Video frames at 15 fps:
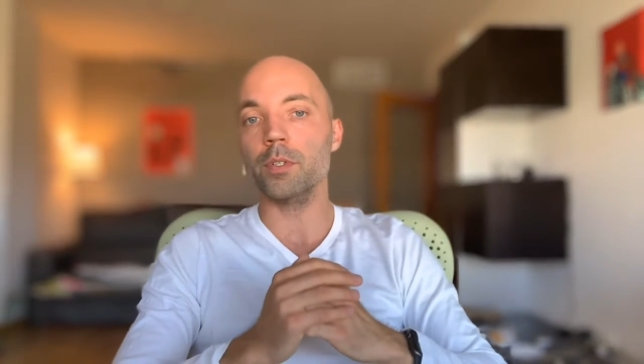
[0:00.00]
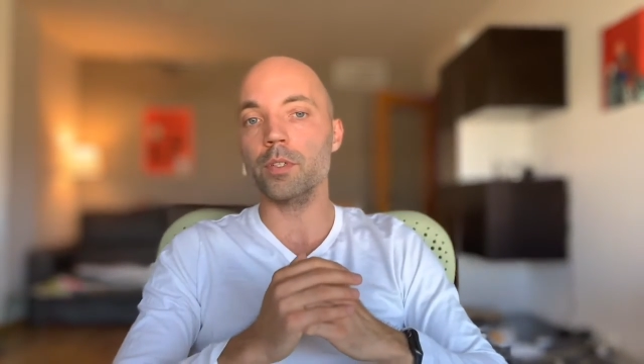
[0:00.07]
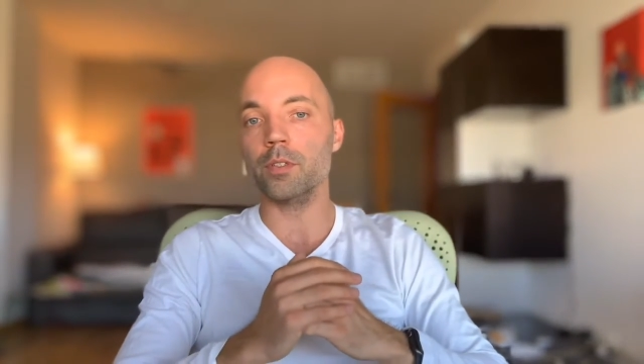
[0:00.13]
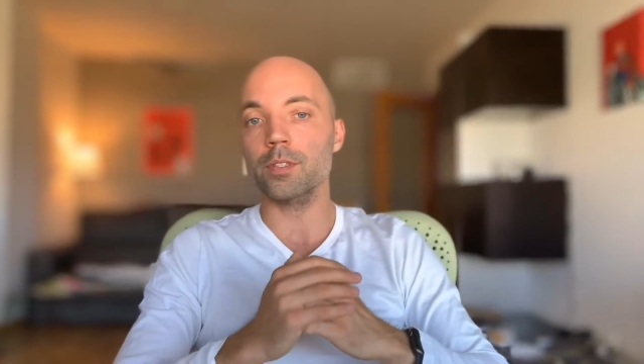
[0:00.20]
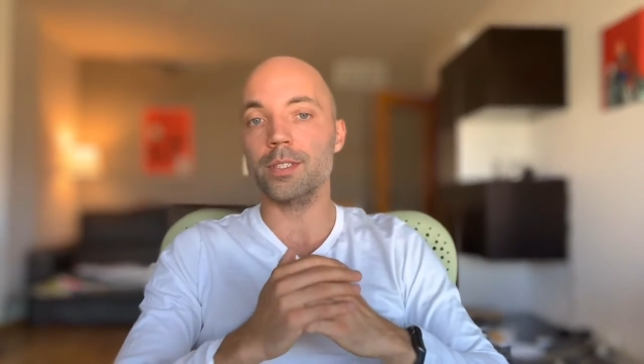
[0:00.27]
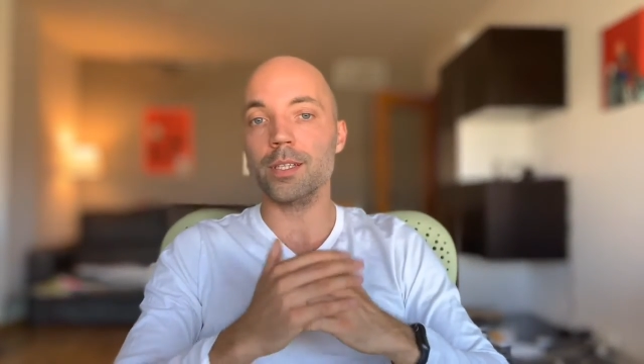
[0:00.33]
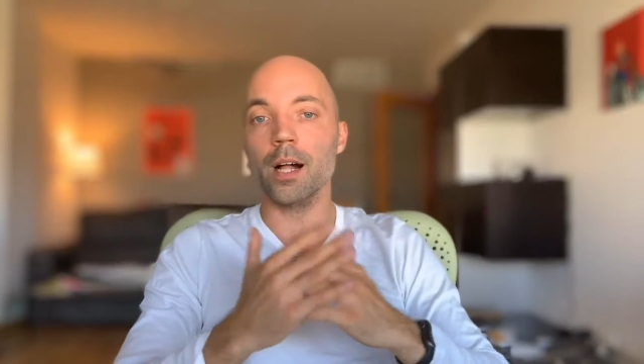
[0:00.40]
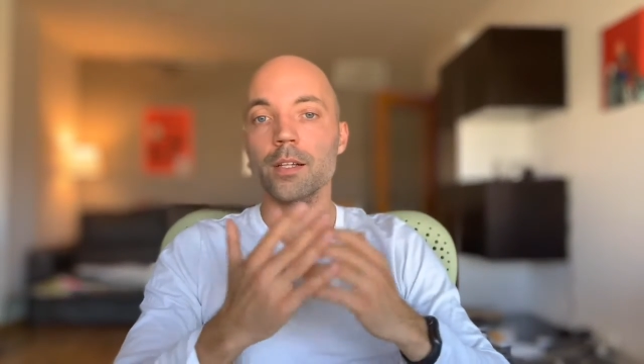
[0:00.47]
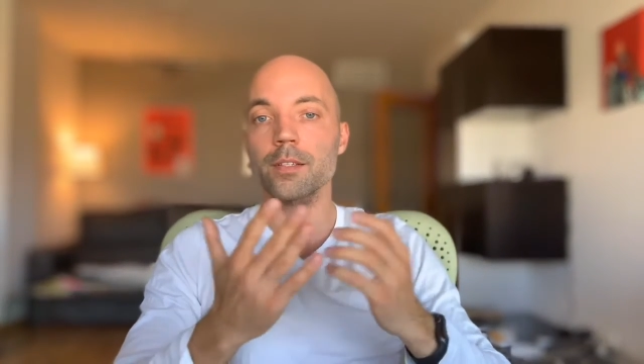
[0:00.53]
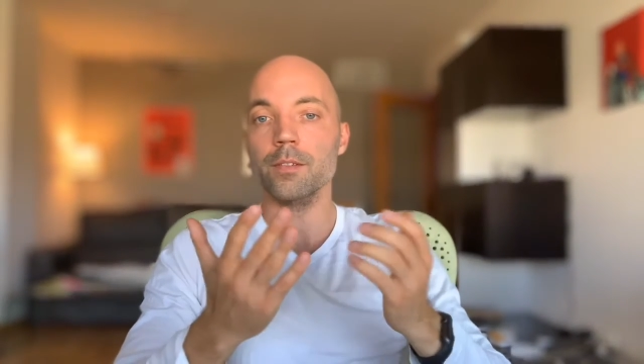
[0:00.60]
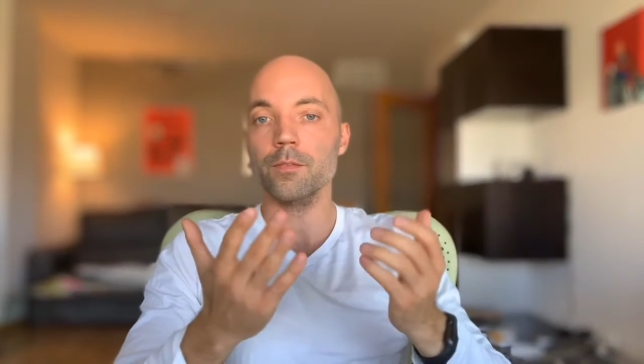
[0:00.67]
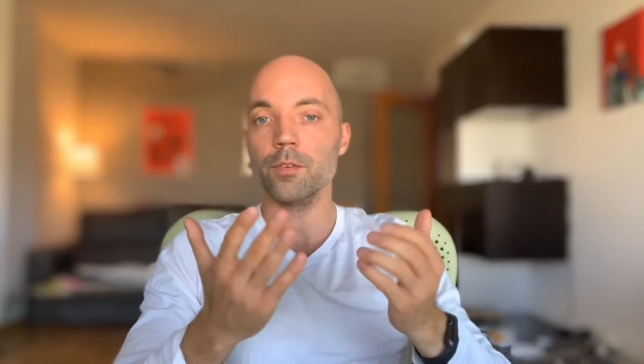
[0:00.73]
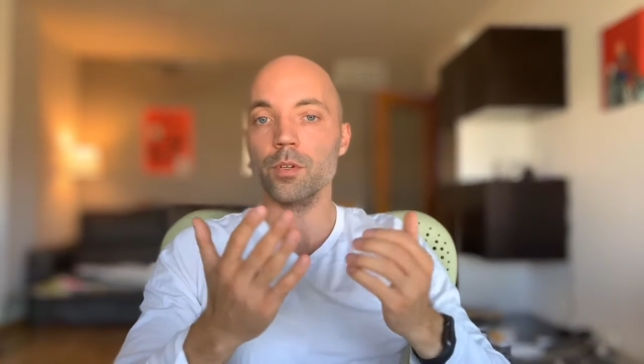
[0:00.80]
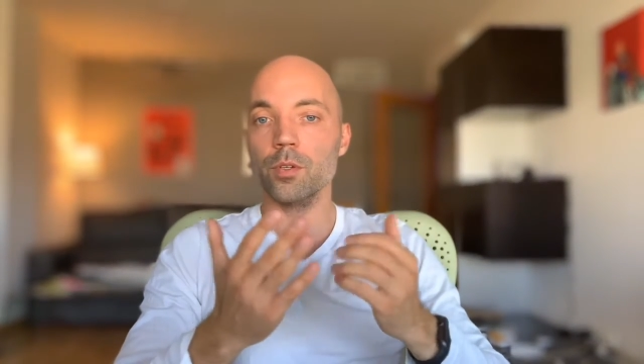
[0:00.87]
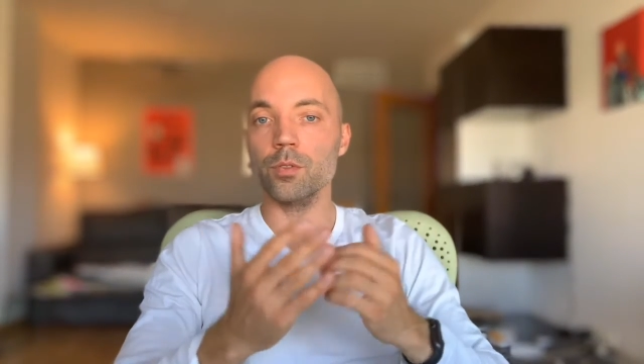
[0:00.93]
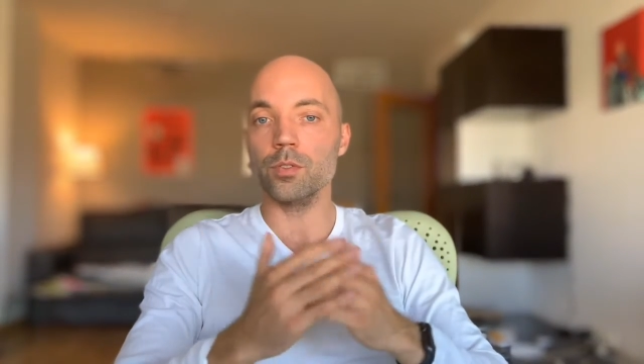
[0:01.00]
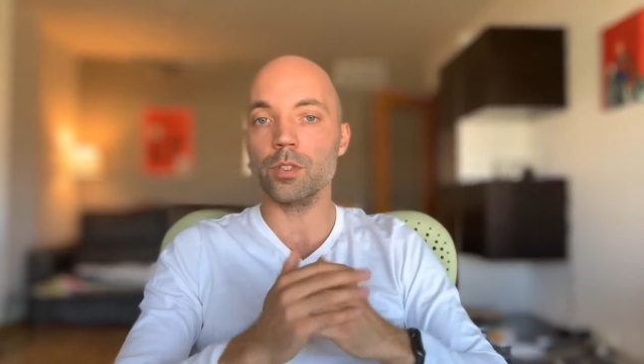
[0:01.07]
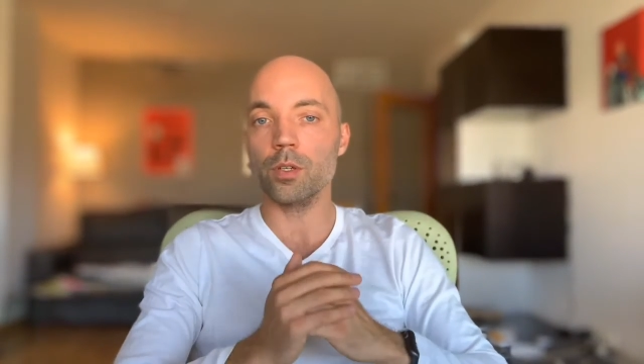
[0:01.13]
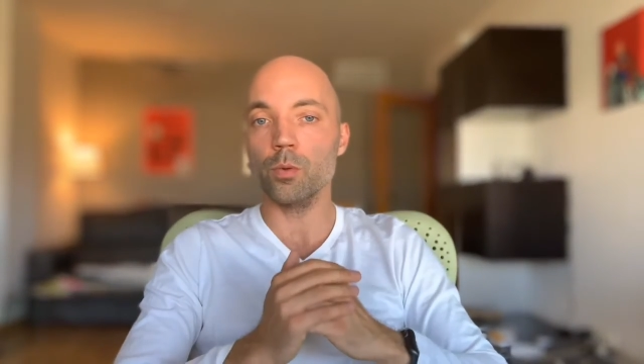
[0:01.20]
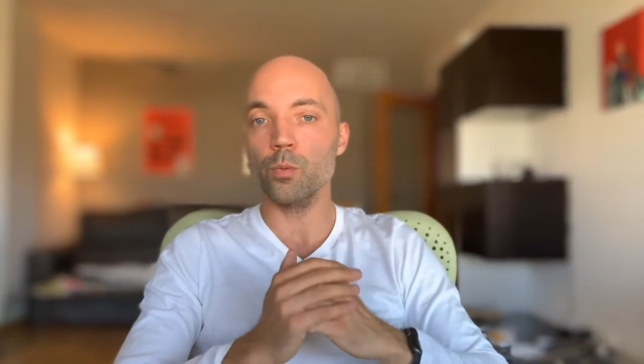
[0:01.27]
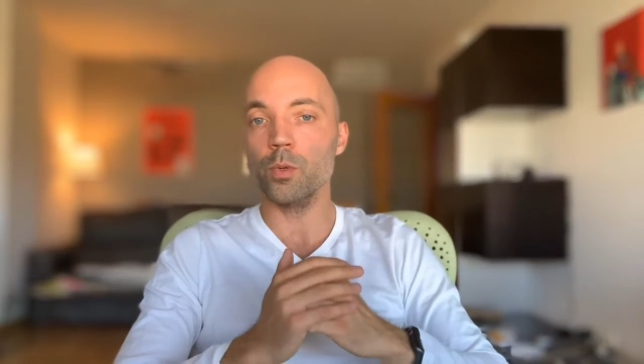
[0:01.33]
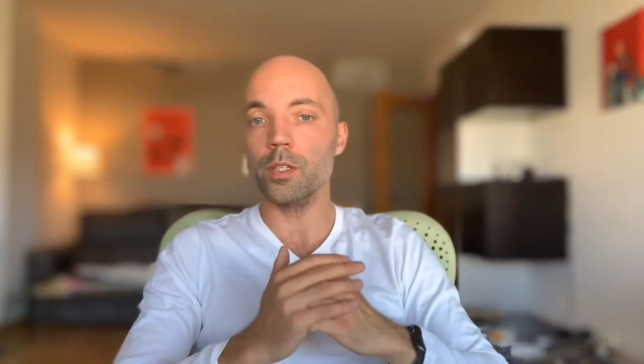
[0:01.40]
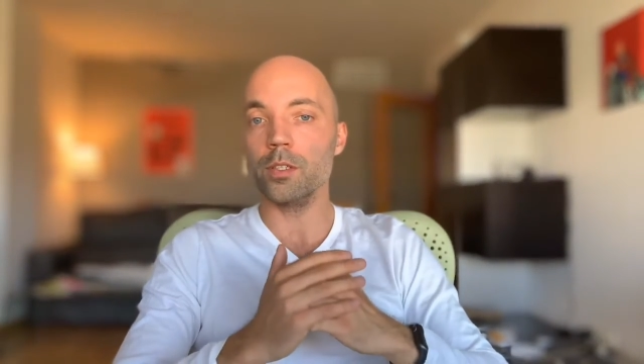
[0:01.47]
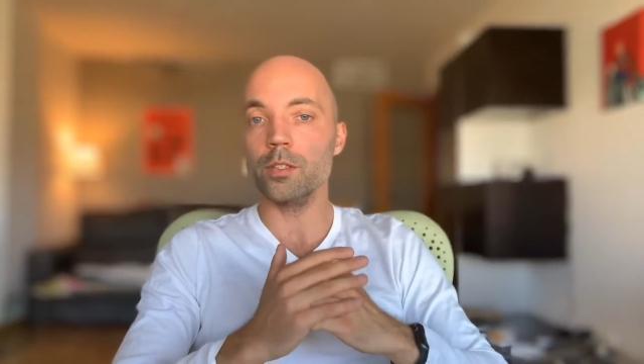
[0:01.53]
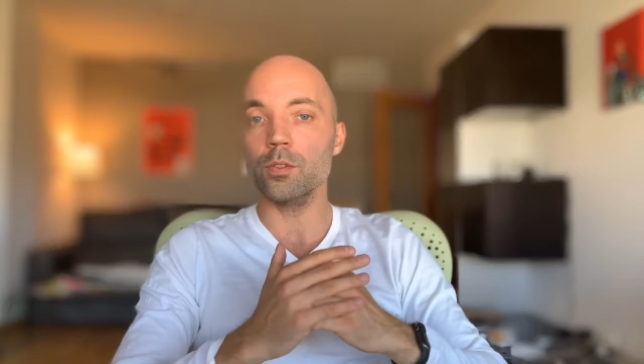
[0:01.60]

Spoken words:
consulting for those who are willing